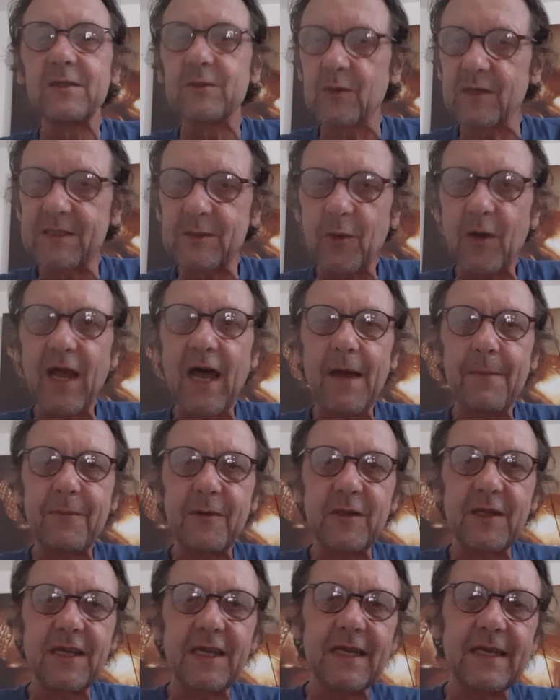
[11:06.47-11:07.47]
So it's all
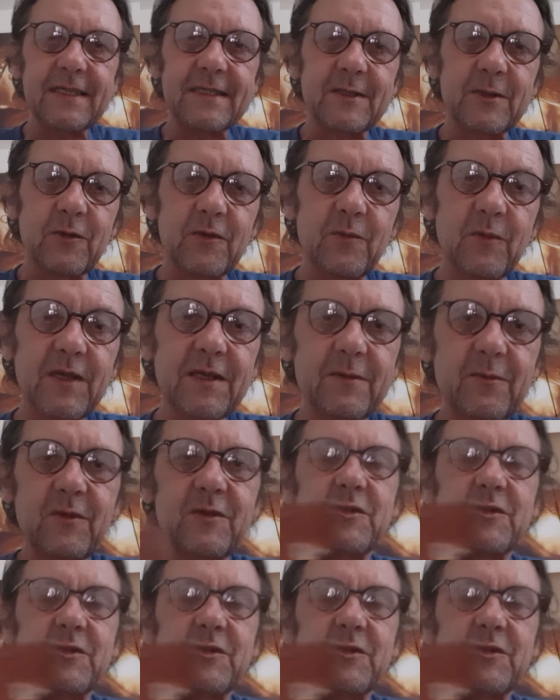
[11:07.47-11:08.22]
happening. It's all, we